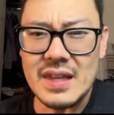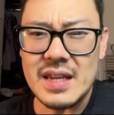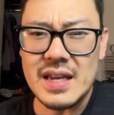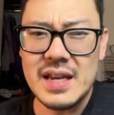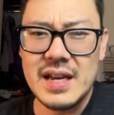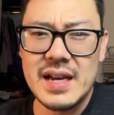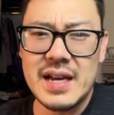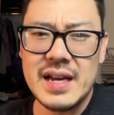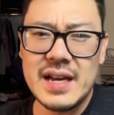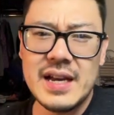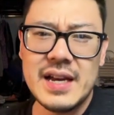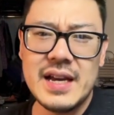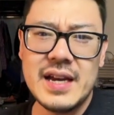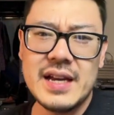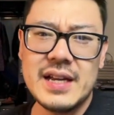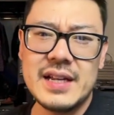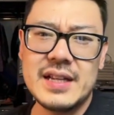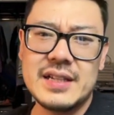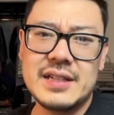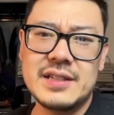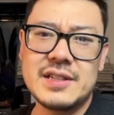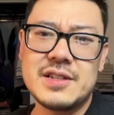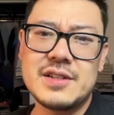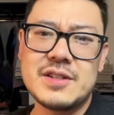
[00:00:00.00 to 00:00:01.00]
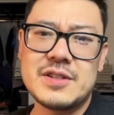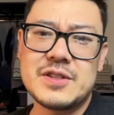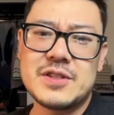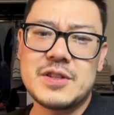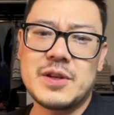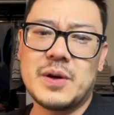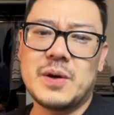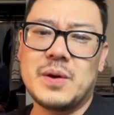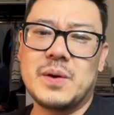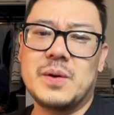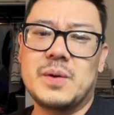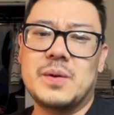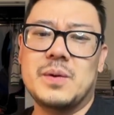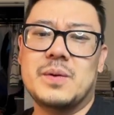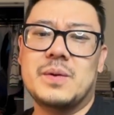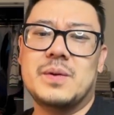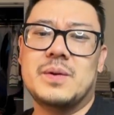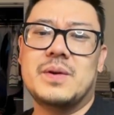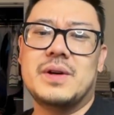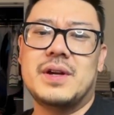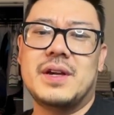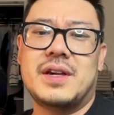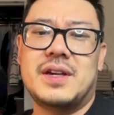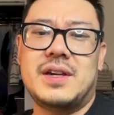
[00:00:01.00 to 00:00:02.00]
And so
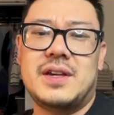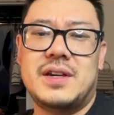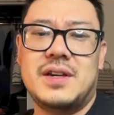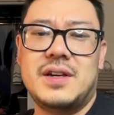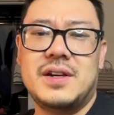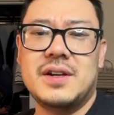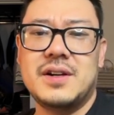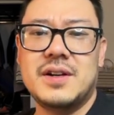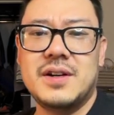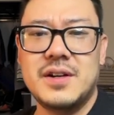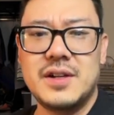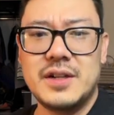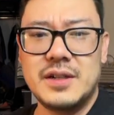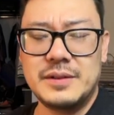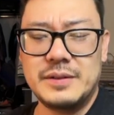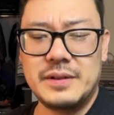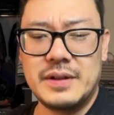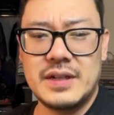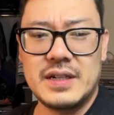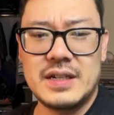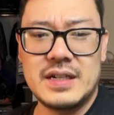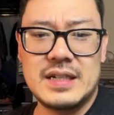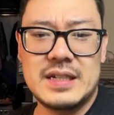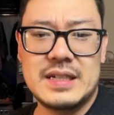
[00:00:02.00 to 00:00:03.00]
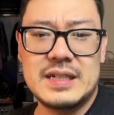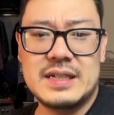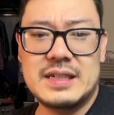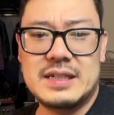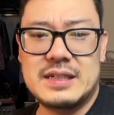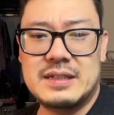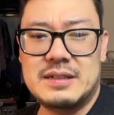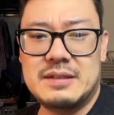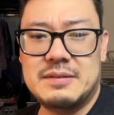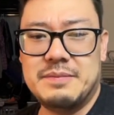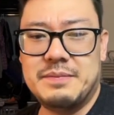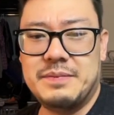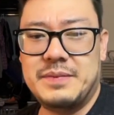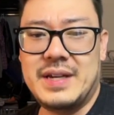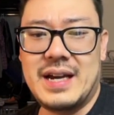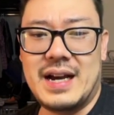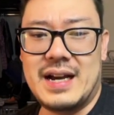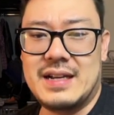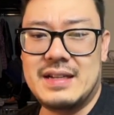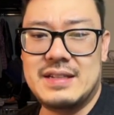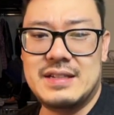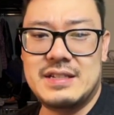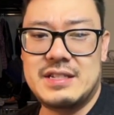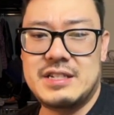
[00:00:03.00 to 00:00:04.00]
here,
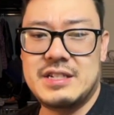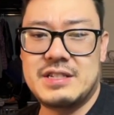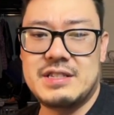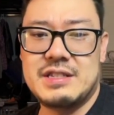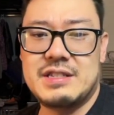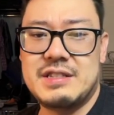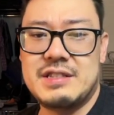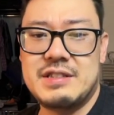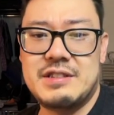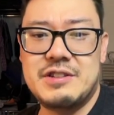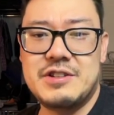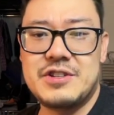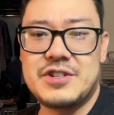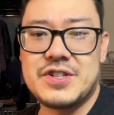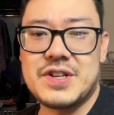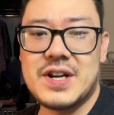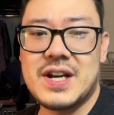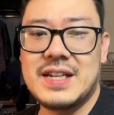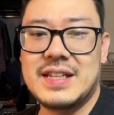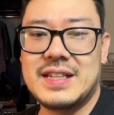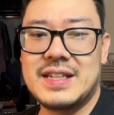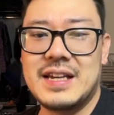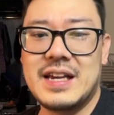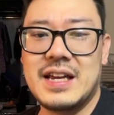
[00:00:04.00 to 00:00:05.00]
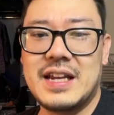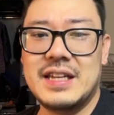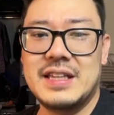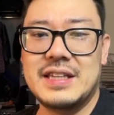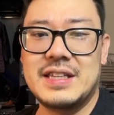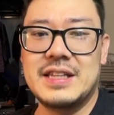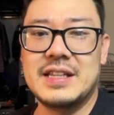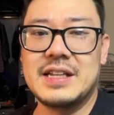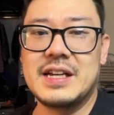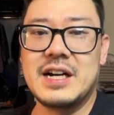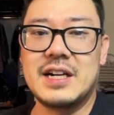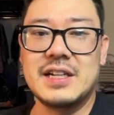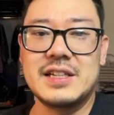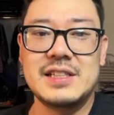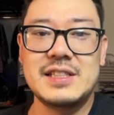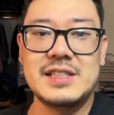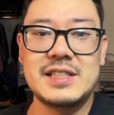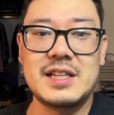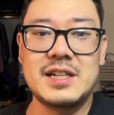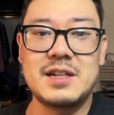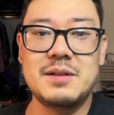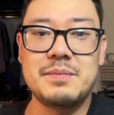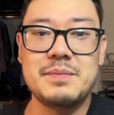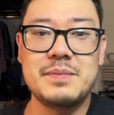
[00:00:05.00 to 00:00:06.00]
yeah, just trying to get into the Gangi
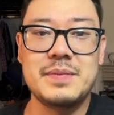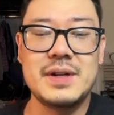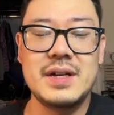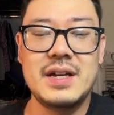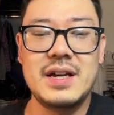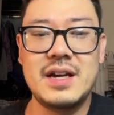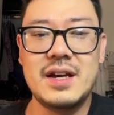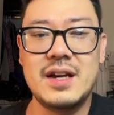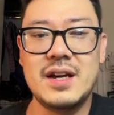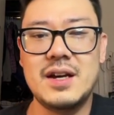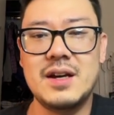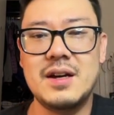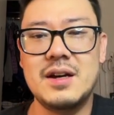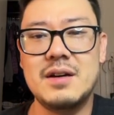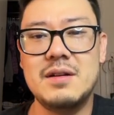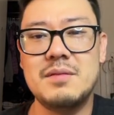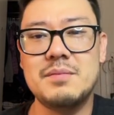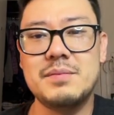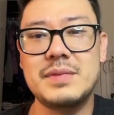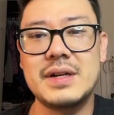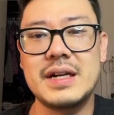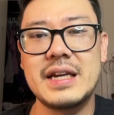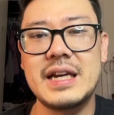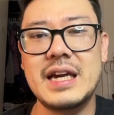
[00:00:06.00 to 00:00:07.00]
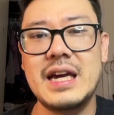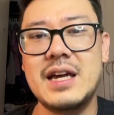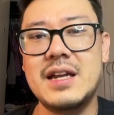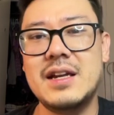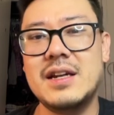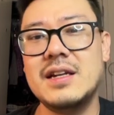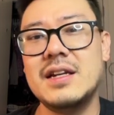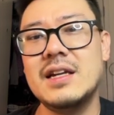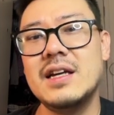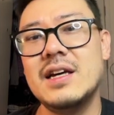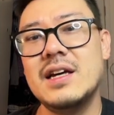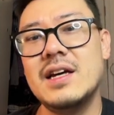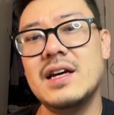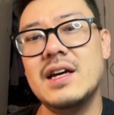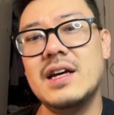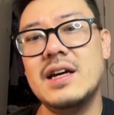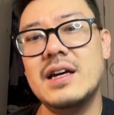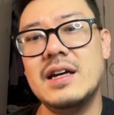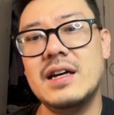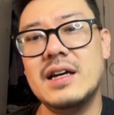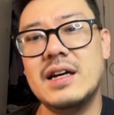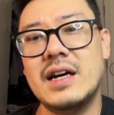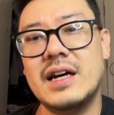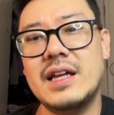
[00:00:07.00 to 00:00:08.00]
setup. But again,
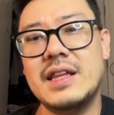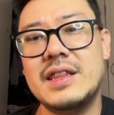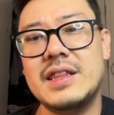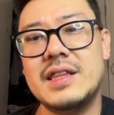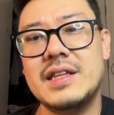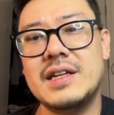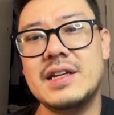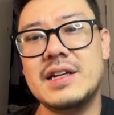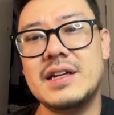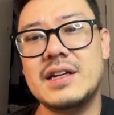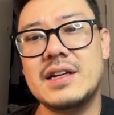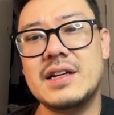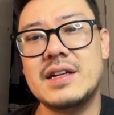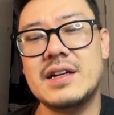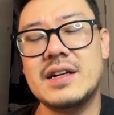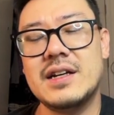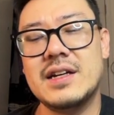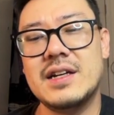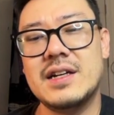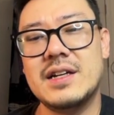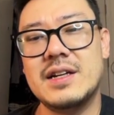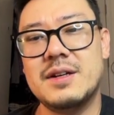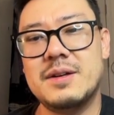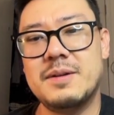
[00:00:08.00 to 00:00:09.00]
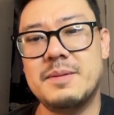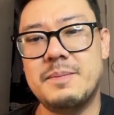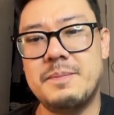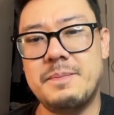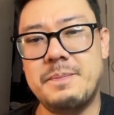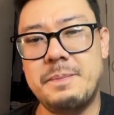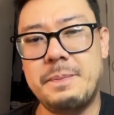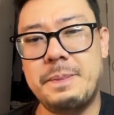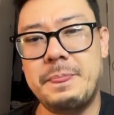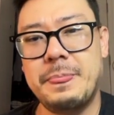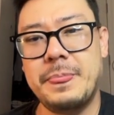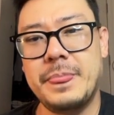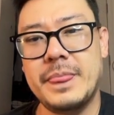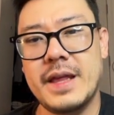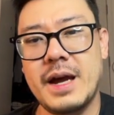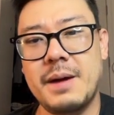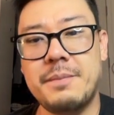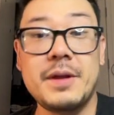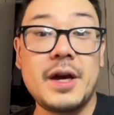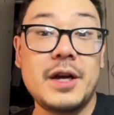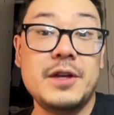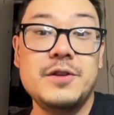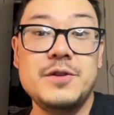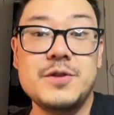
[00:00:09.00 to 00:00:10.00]
I think I'm
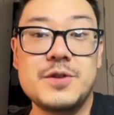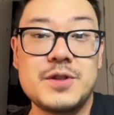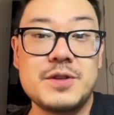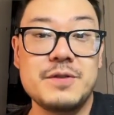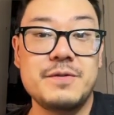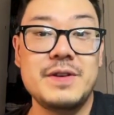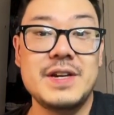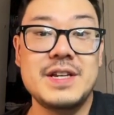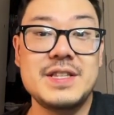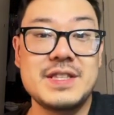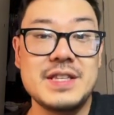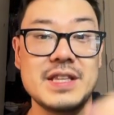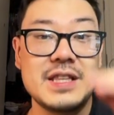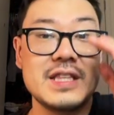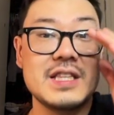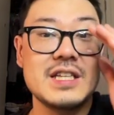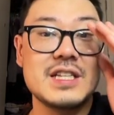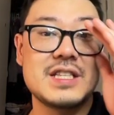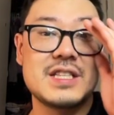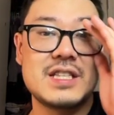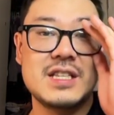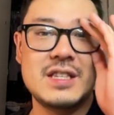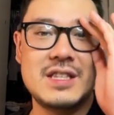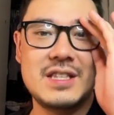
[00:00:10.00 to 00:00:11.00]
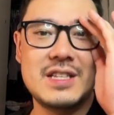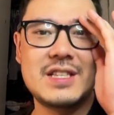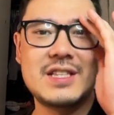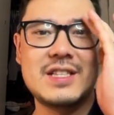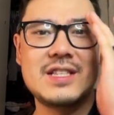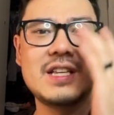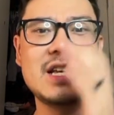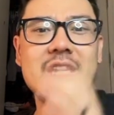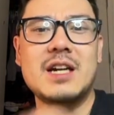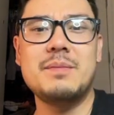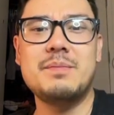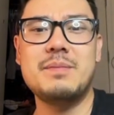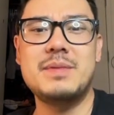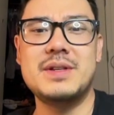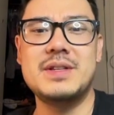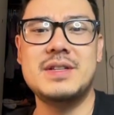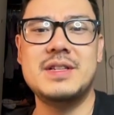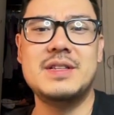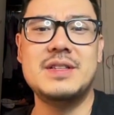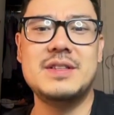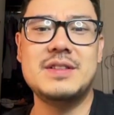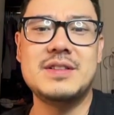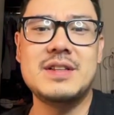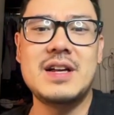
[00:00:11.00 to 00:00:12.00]
not used to facing this. This setup
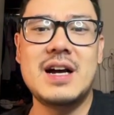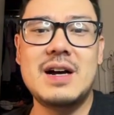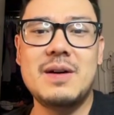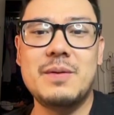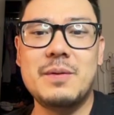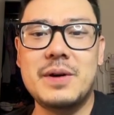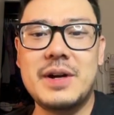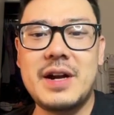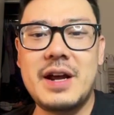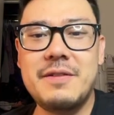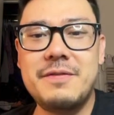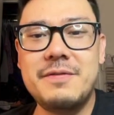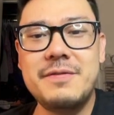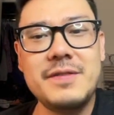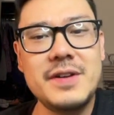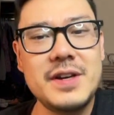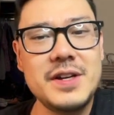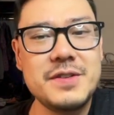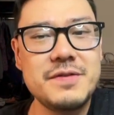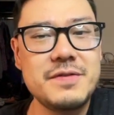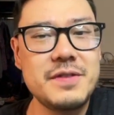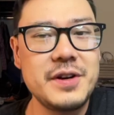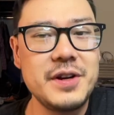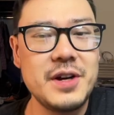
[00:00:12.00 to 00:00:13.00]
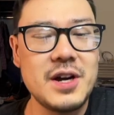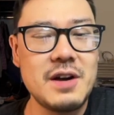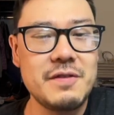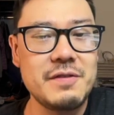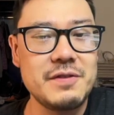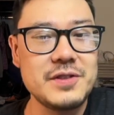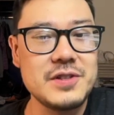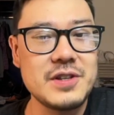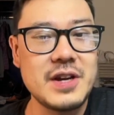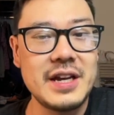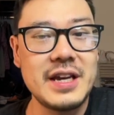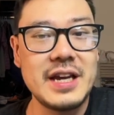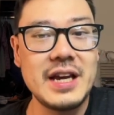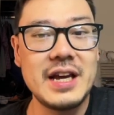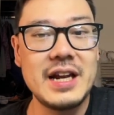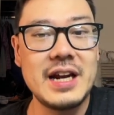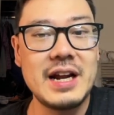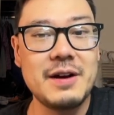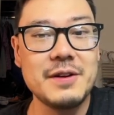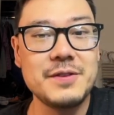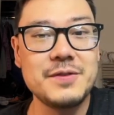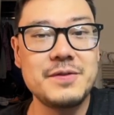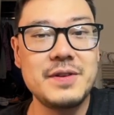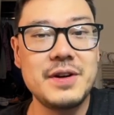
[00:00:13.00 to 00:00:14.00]
is not one I face very often. So again,
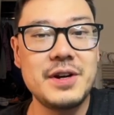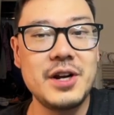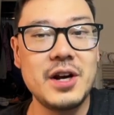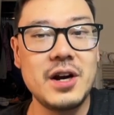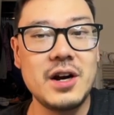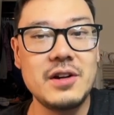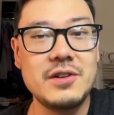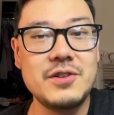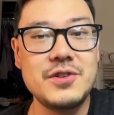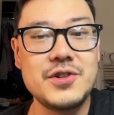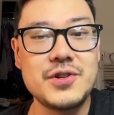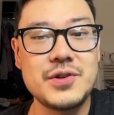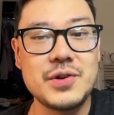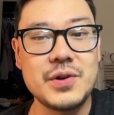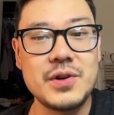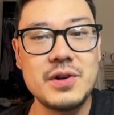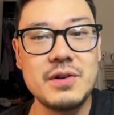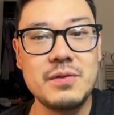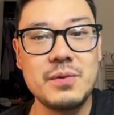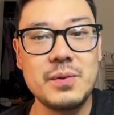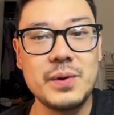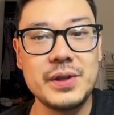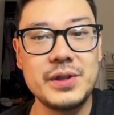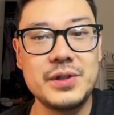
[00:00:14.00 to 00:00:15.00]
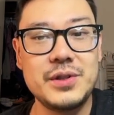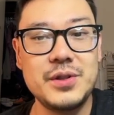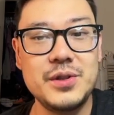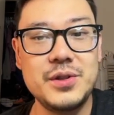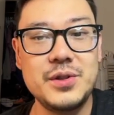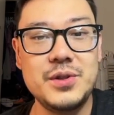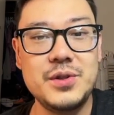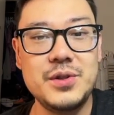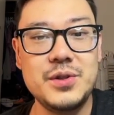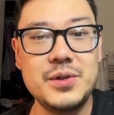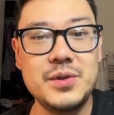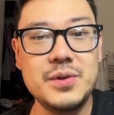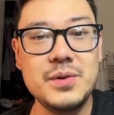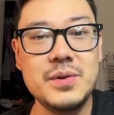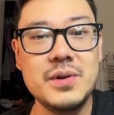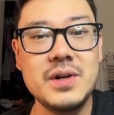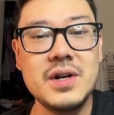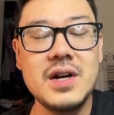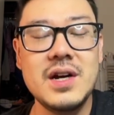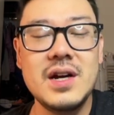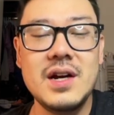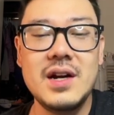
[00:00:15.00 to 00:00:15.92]
I was very unsure of what to do.